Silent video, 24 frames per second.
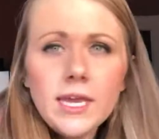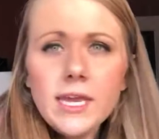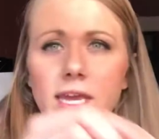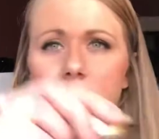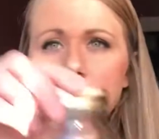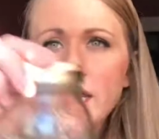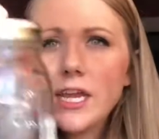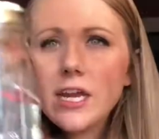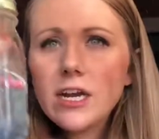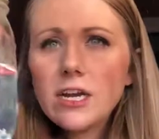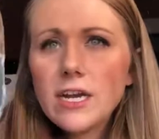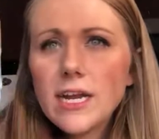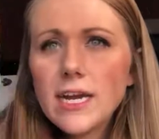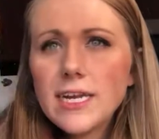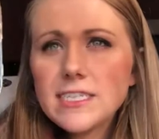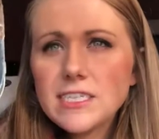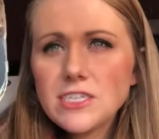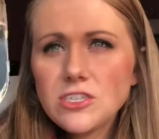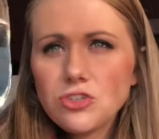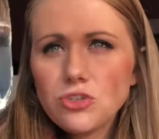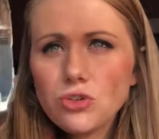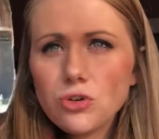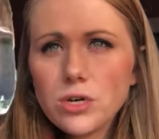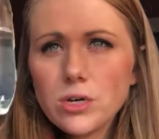Here is
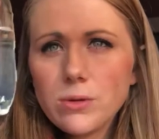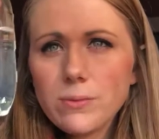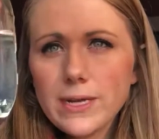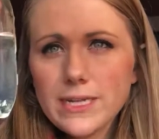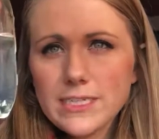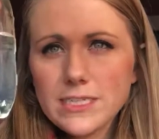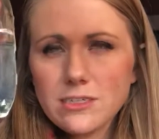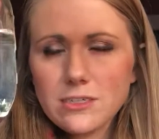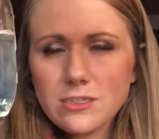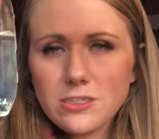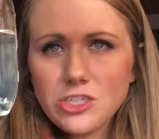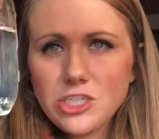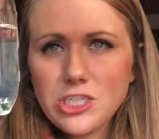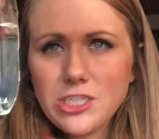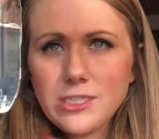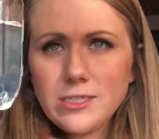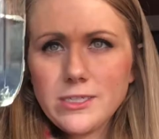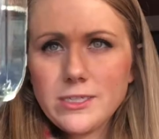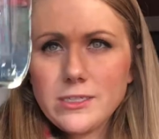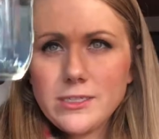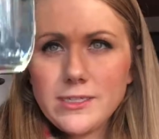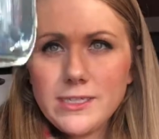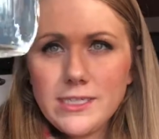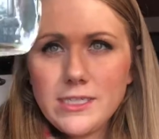Norwex laundry
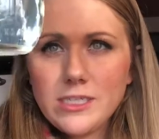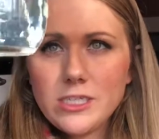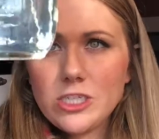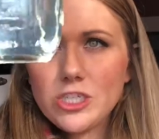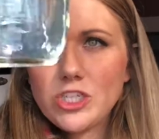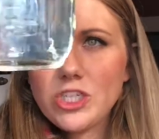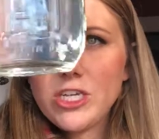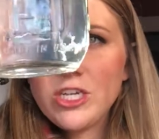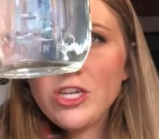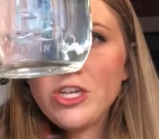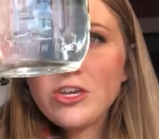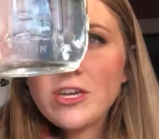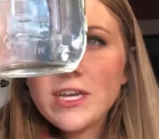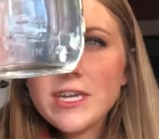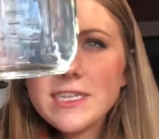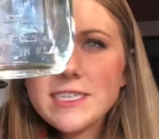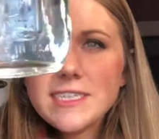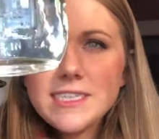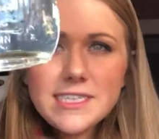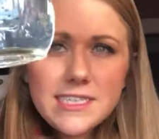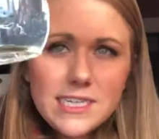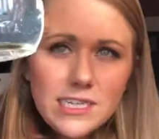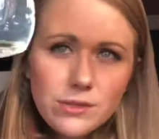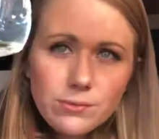detergent. You can
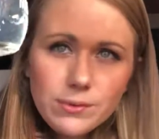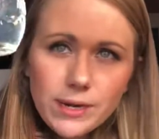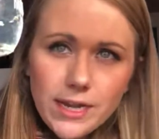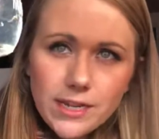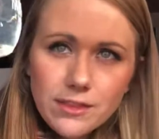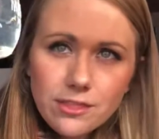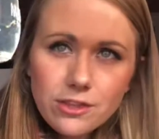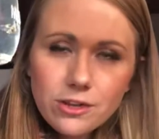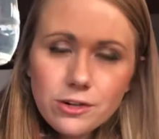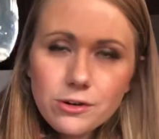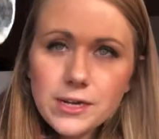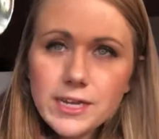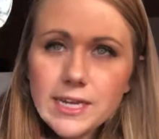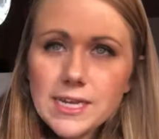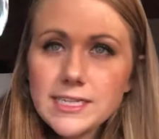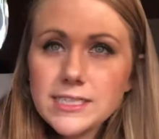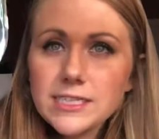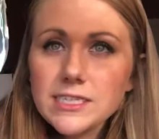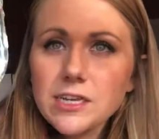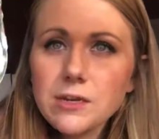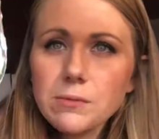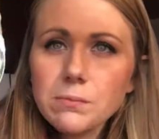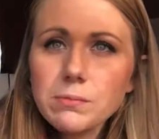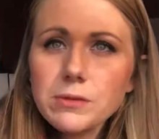see right through it. It's
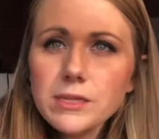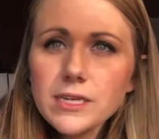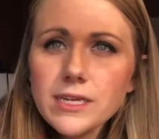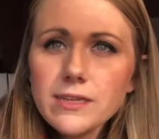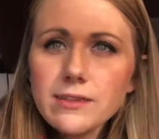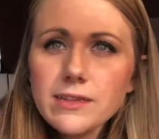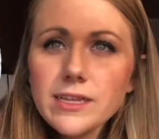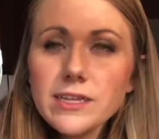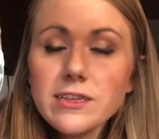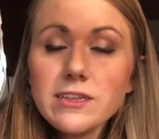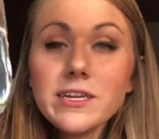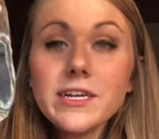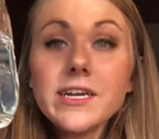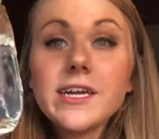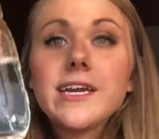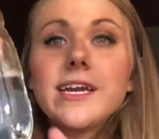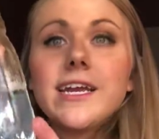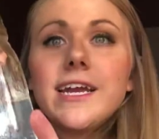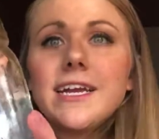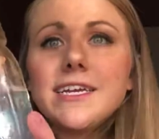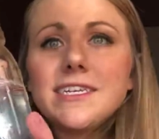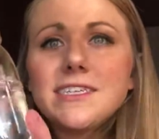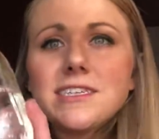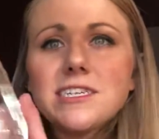completely clear.
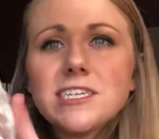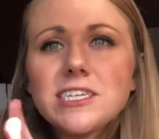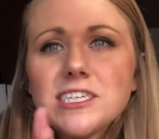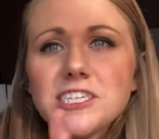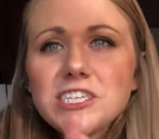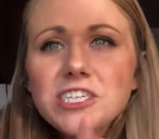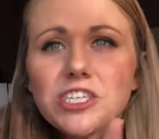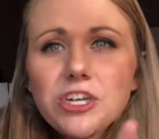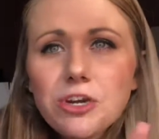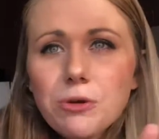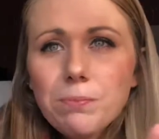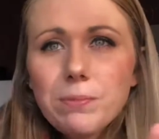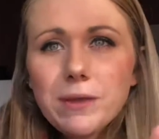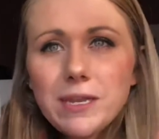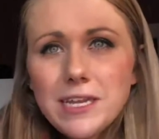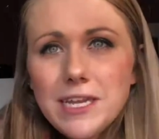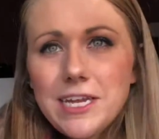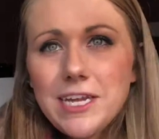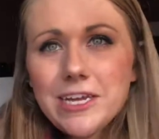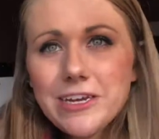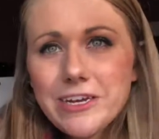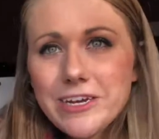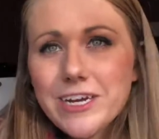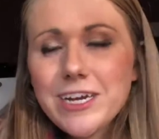Yes, there's soap in
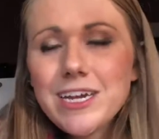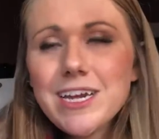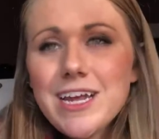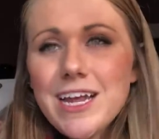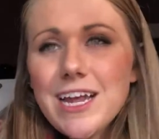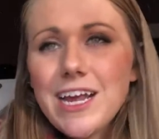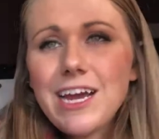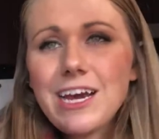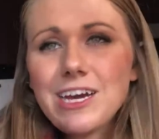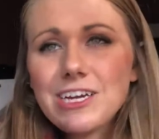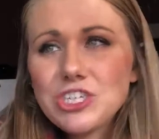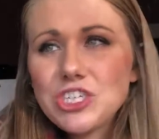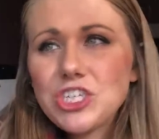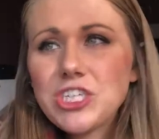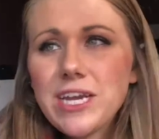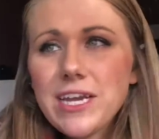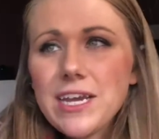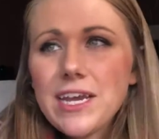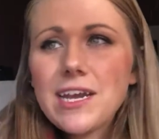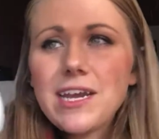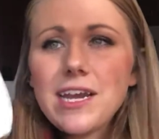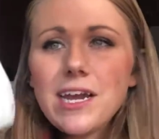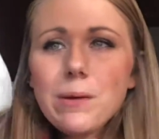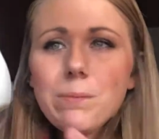here. I'll shake
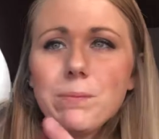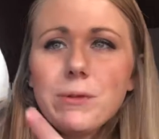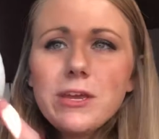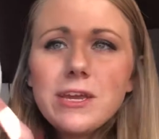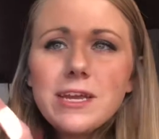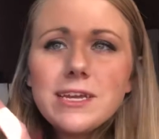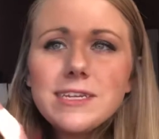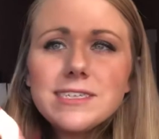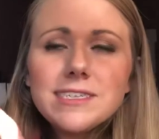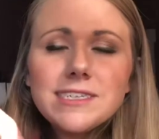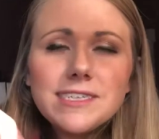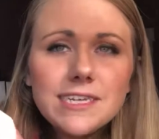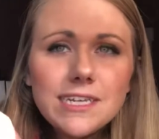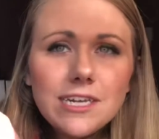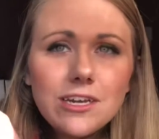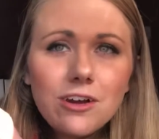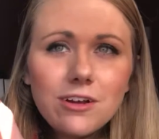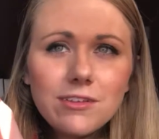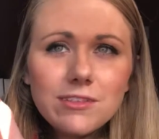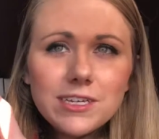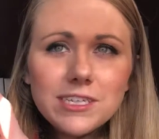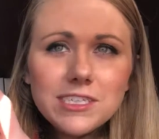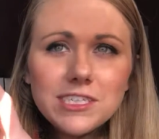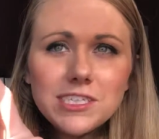it up. You can see
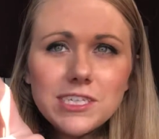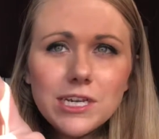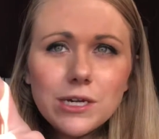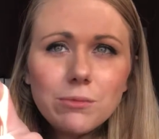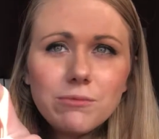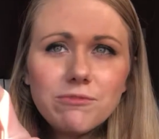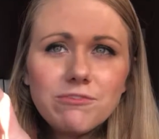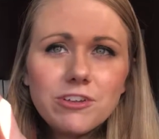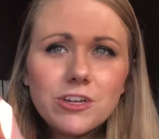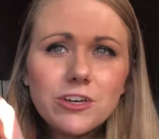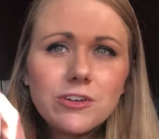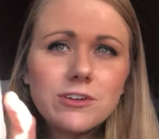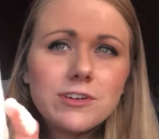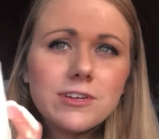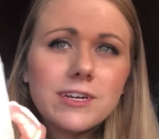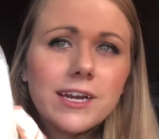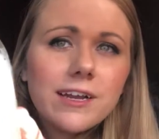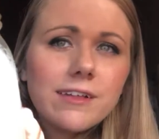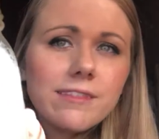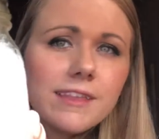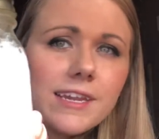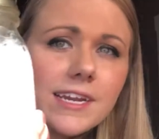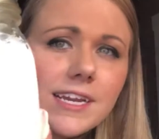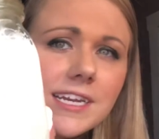all this soap floating
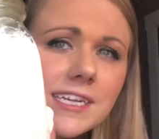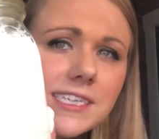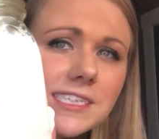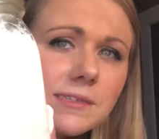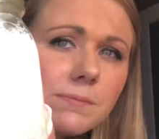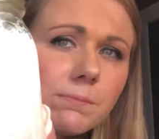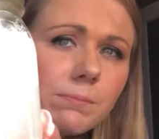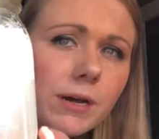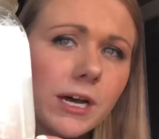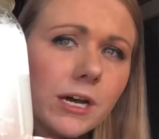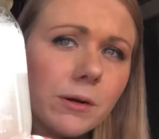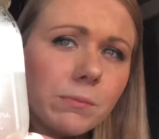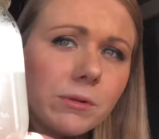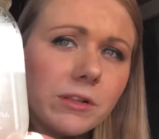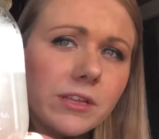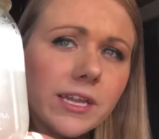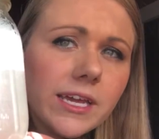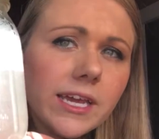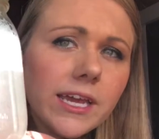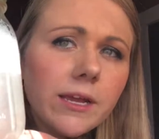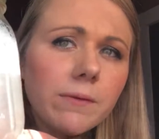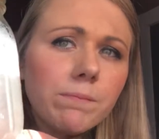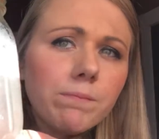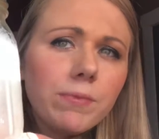around there. It's
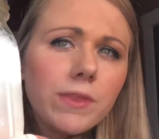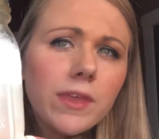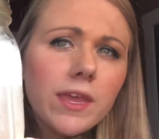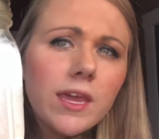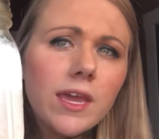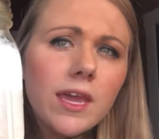bubbly.